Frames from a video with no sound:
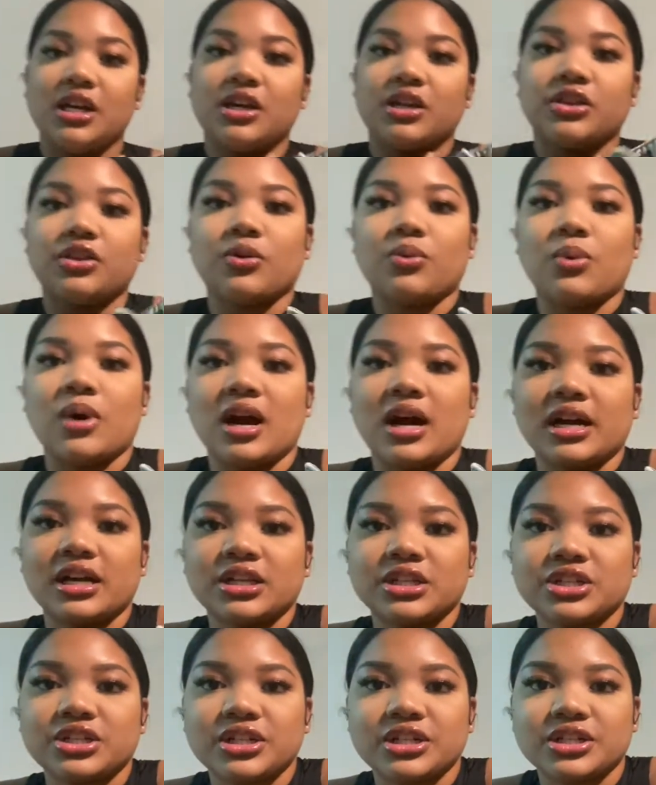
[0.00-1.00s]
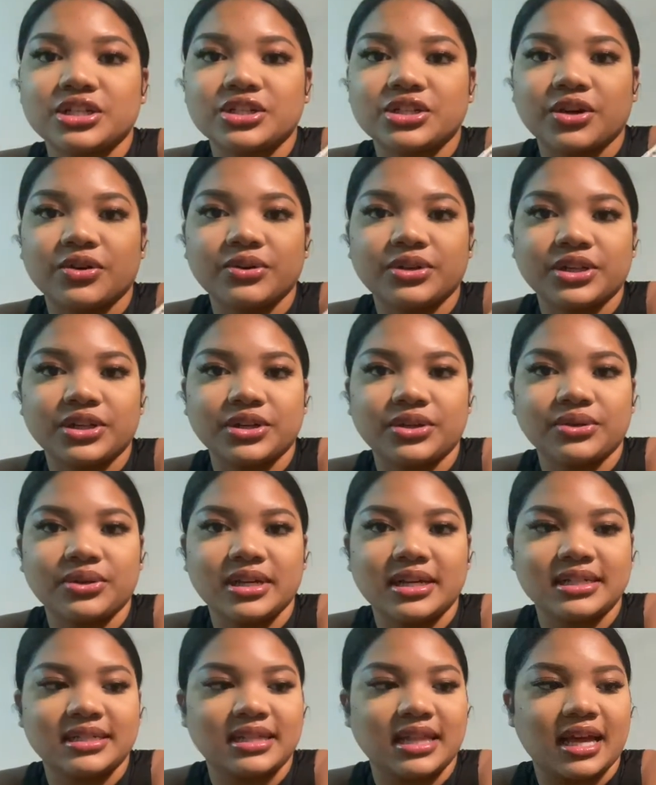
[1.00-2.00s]
The wash is so cute.
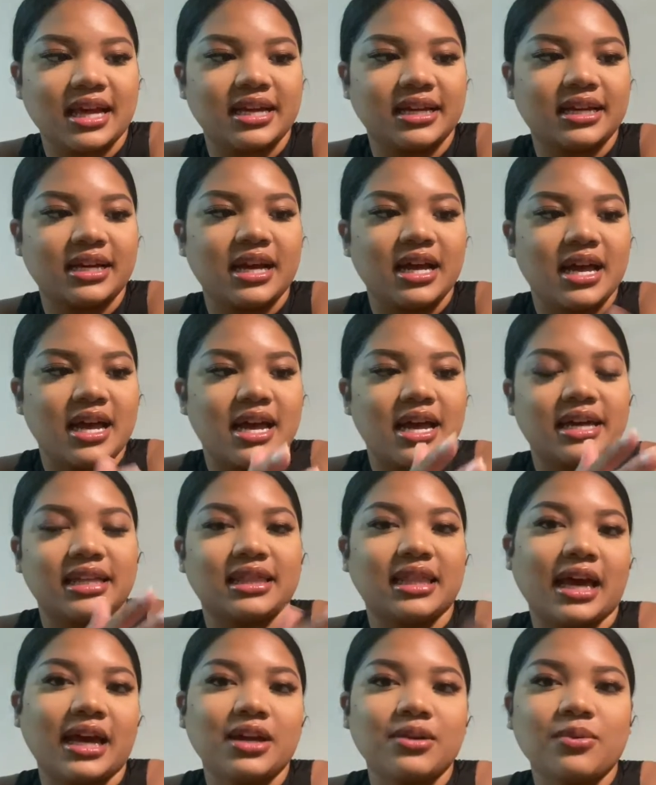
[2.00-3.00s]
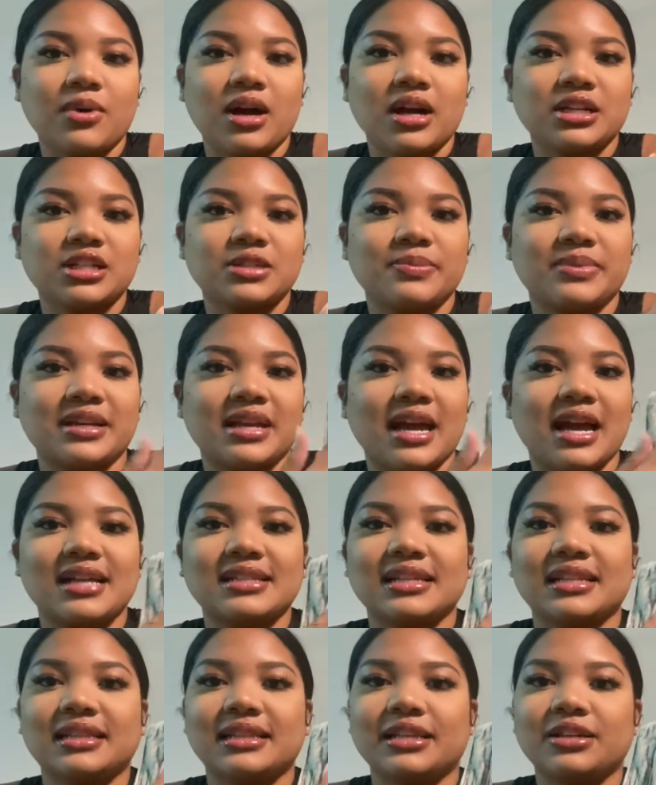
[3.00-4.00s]
It's like a light wash, but it has
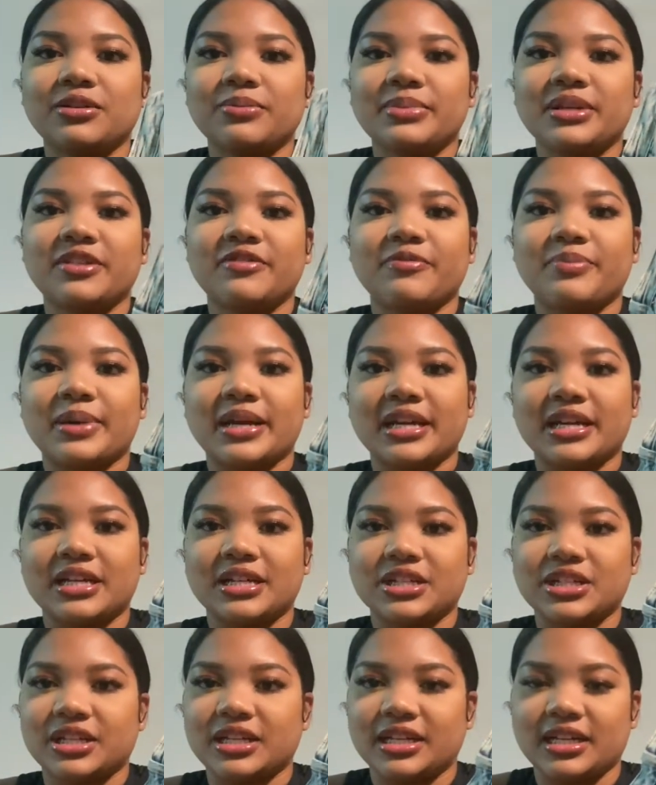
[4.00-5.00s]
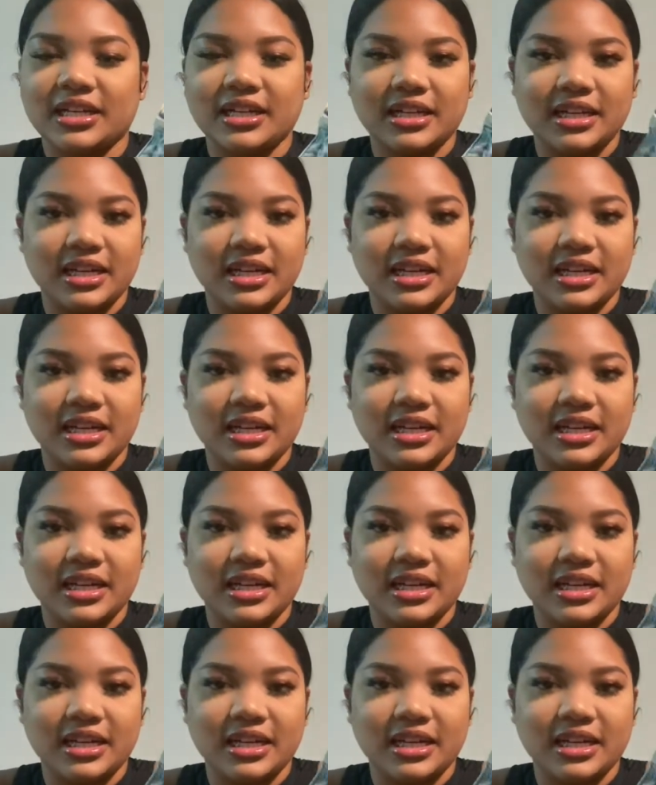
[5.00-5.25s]
a little bit of beige in it,